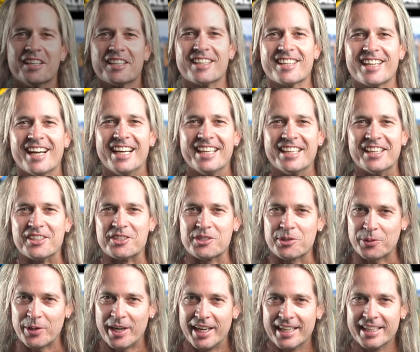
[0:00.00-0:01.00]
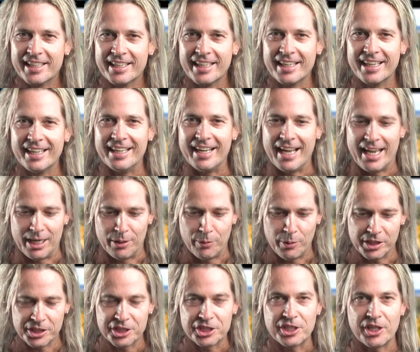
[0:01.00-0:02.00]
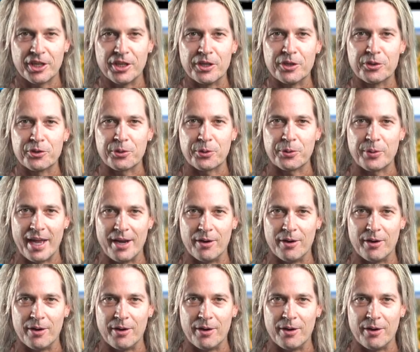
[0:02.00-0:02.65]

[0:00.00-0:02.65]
G'day, it's Craig here, and I want to show you through